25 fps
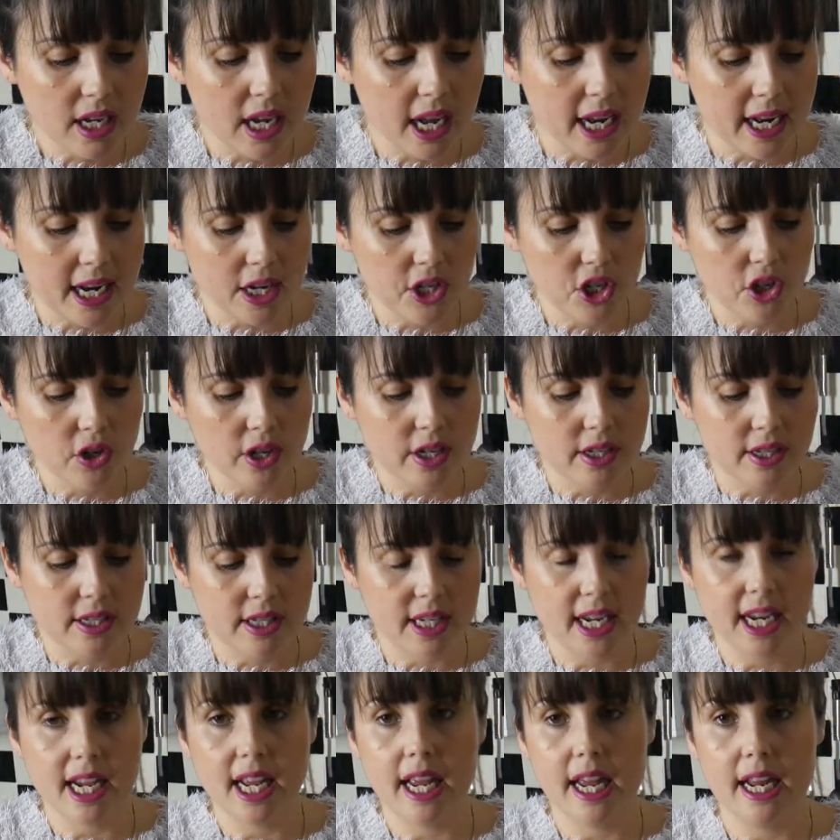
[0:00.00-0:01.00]
And as you can
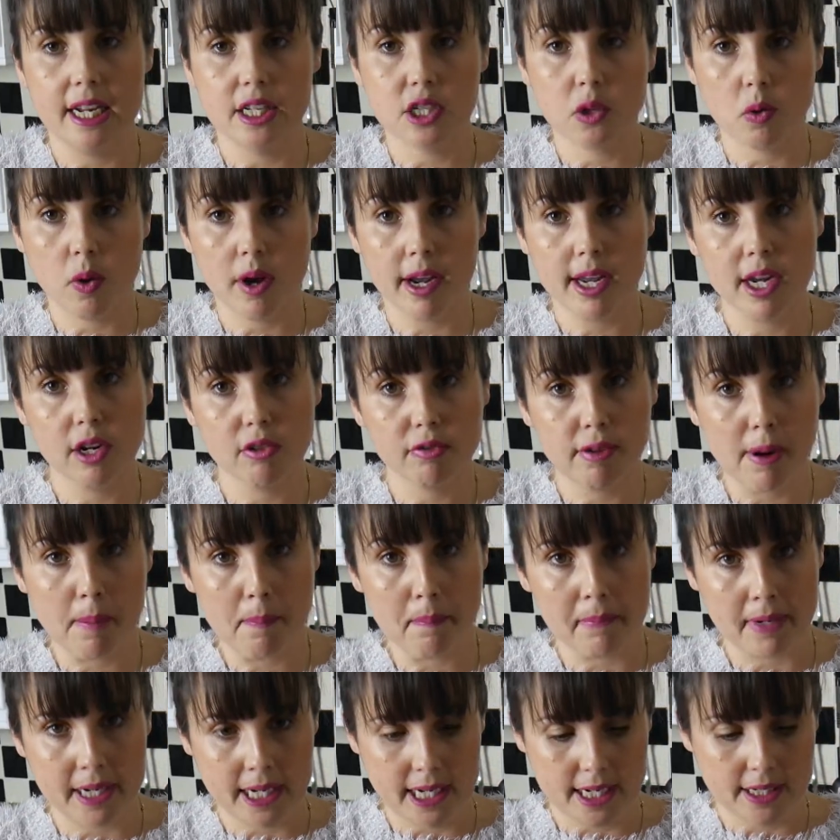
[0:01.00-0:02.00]
see, it's quite
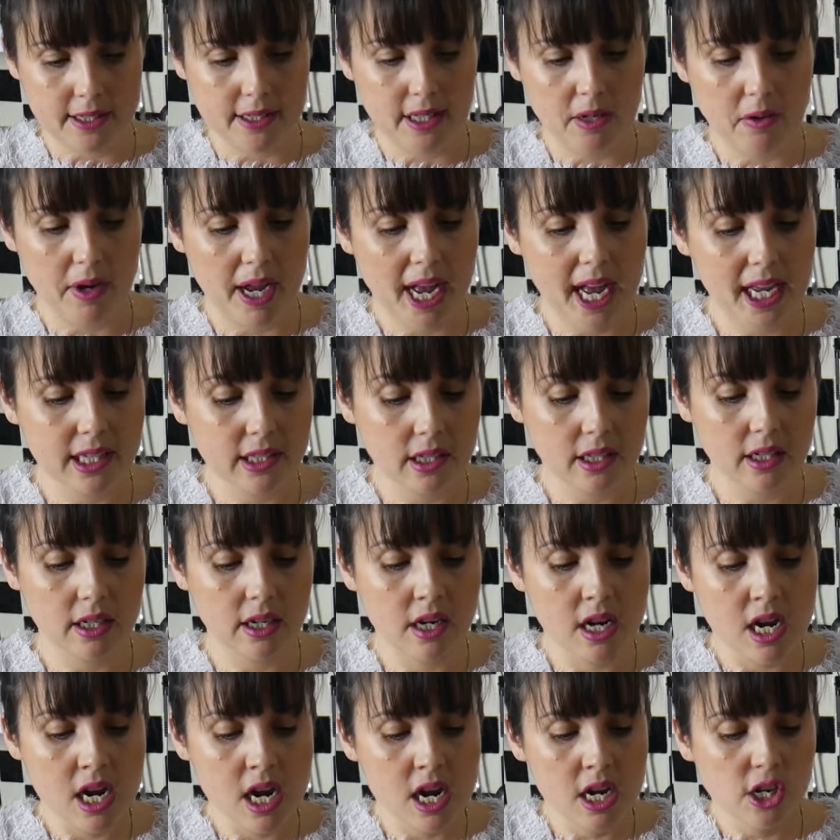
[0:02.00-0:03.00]
crumbly, so it
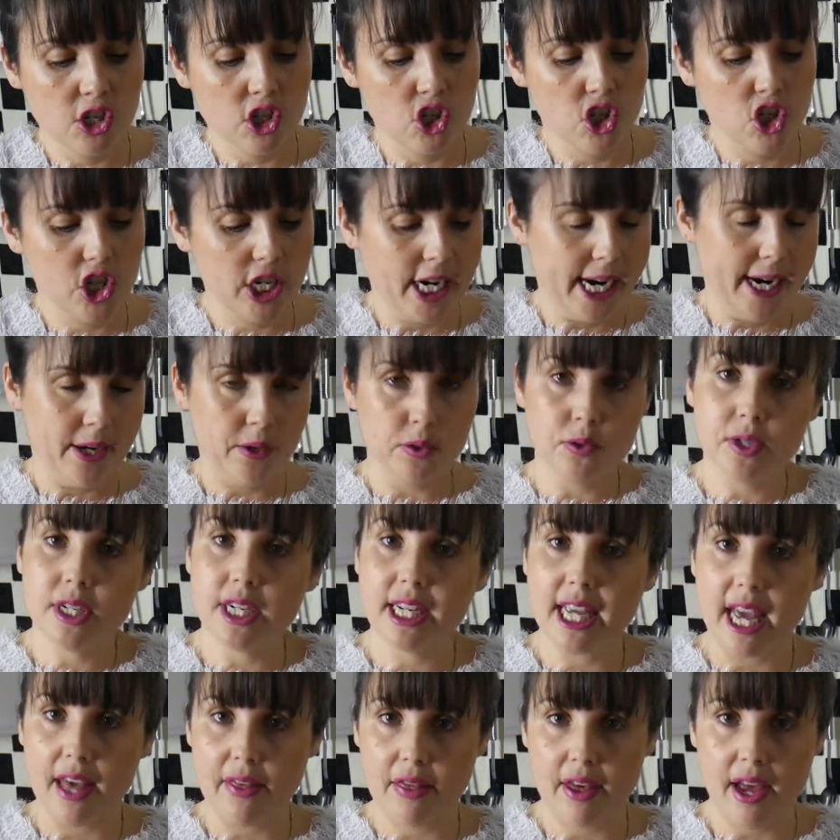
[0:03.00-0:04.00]
hasn't gelled
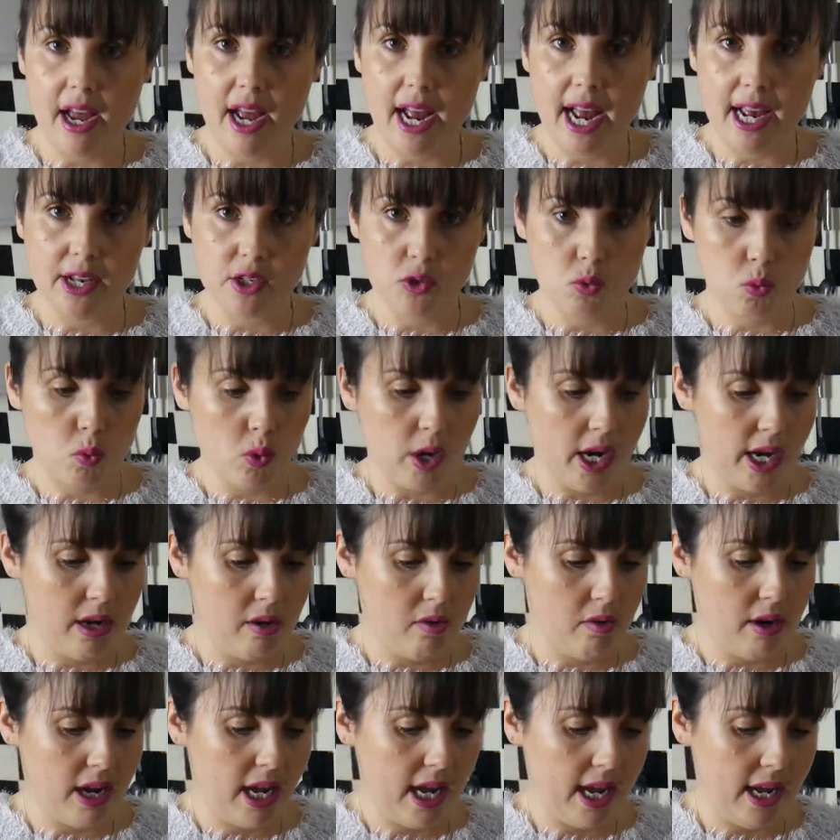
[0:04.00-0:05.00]
together as
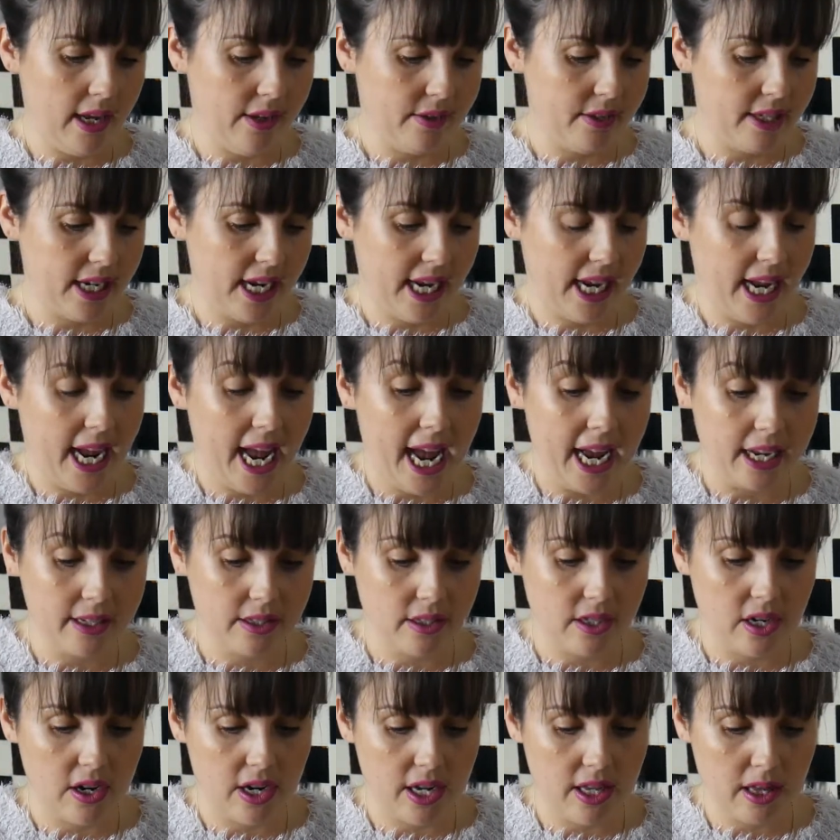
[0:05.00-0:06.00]
well as it
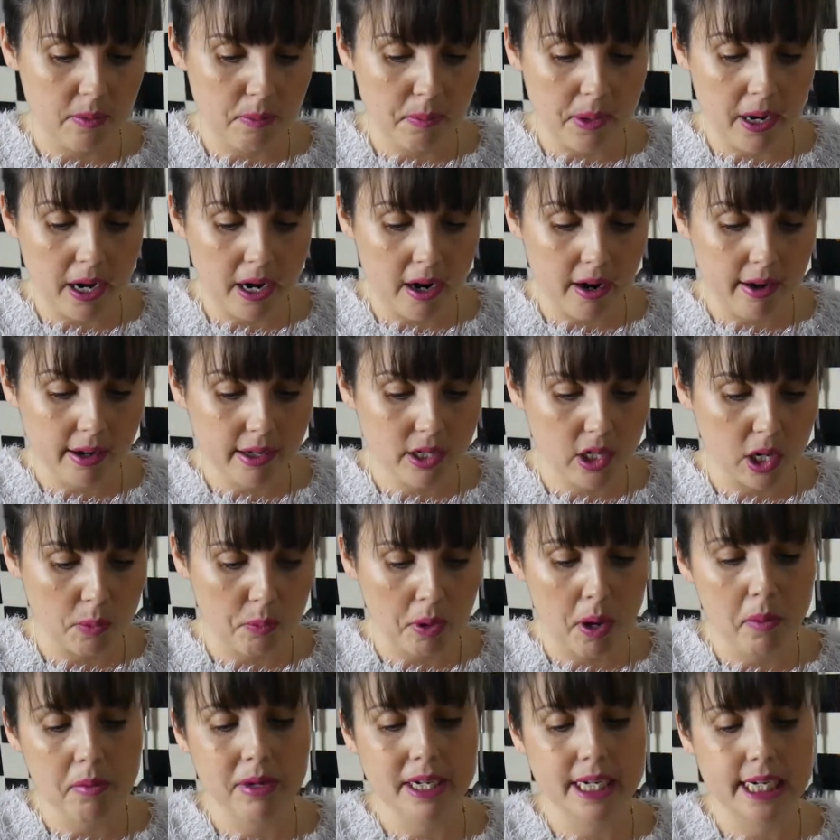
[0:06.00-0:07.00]
has done in the past. I
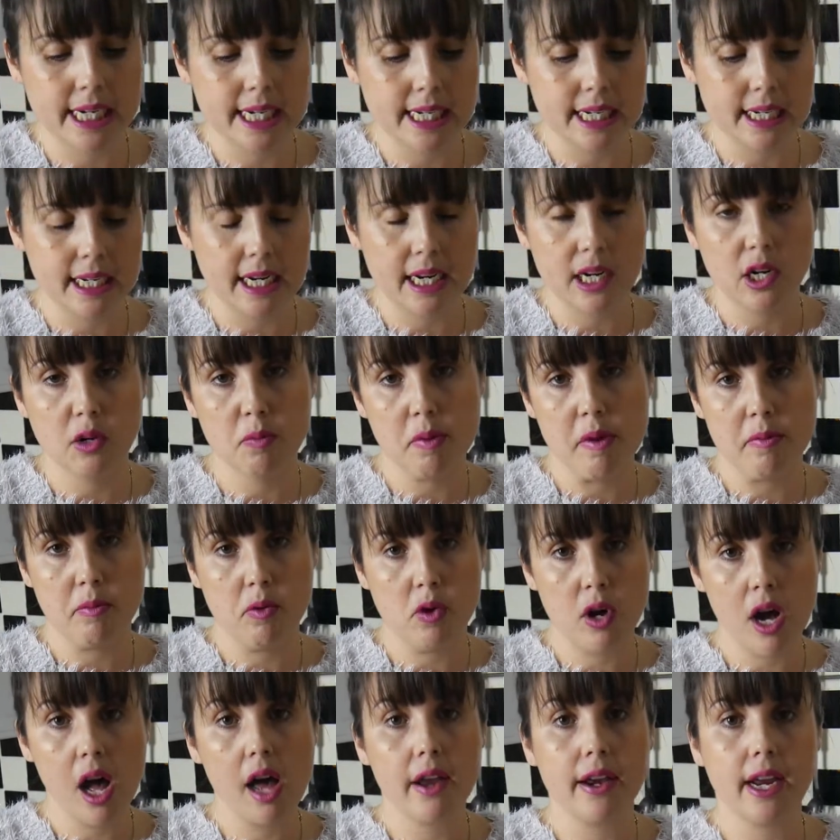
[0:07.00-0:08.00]
probably needed a little bit
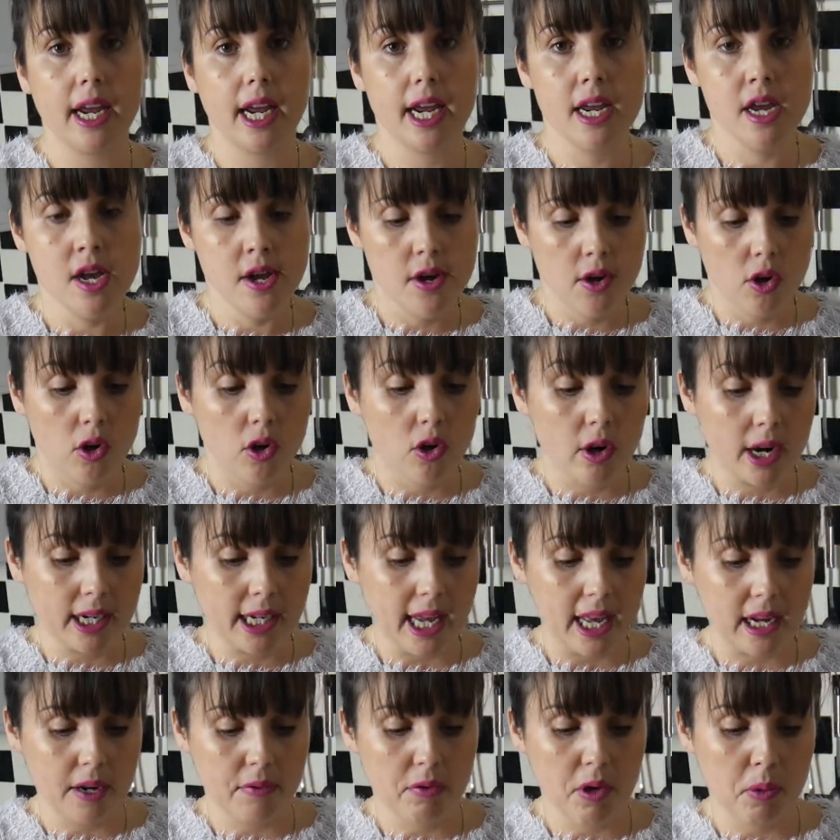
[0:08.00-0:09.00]
more honey, or
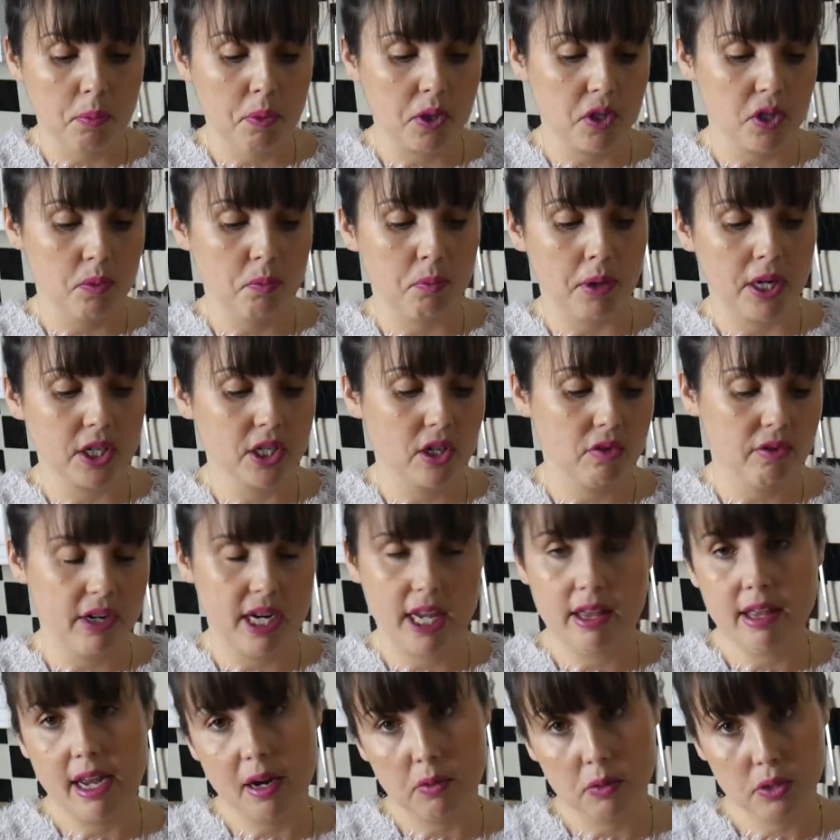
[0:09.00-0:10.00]
again, if you put some butter in
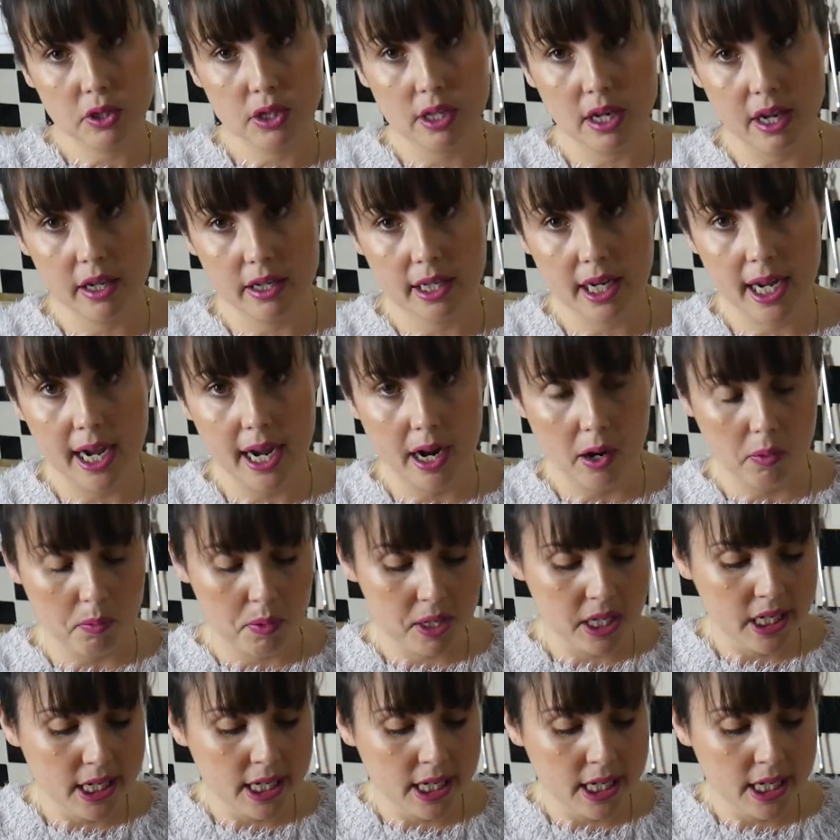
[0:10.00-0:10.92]
it, that would certainly help.